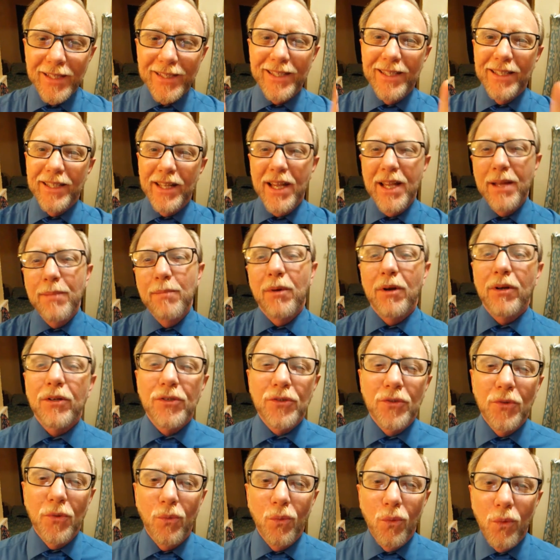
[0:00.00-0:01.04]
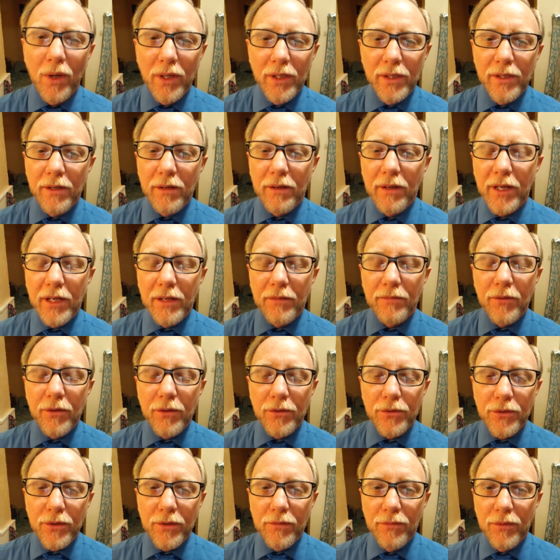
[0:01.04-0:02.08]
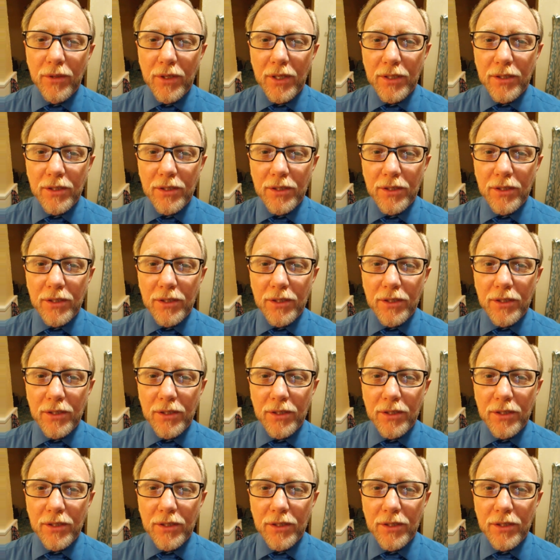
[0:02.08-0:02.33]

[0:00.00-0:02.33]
Today marks the 1 year anniversary of when